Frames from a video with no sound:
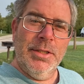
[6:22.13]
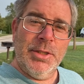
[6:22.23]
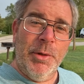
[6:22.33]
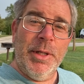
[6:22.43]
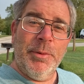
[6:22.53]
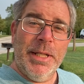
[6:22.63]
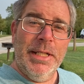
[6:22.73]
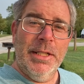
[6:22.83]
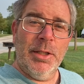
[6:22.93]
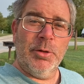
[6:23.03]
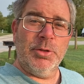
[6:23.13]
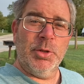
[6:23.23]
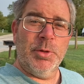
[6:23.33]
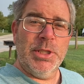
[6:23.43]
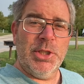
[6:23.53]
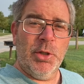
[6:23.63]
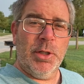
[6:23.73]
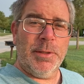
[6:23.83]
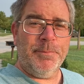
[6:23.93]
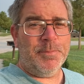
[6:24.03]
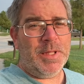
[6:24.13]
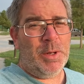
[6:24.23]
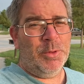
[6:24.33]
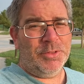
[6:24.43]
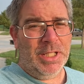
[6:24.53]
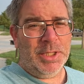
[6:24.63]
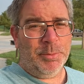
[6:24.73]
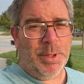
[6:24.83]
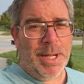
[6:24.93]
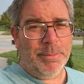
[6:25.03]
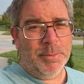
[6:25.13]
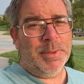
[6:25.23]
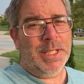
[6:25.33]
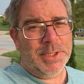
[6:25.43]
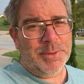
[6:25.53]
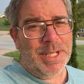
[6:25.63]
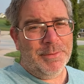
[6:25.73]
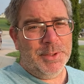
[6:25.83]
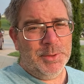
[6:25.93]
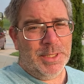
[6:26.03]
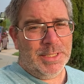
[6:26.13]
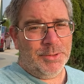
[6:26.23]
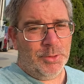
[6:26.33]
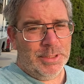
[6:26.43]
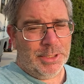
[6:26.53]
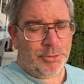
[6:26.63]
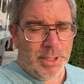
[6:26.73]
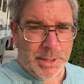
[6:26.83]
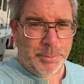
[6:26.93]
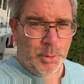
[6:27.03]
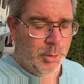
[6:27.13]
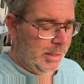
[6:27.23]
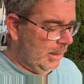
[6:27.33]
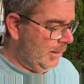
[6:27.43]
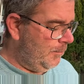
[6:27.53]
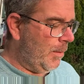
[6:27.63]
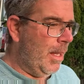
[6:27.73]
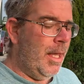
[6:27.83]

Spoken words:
So anyway, long story short, that was not the problem, but I do have a new dinosaur electronic board in it.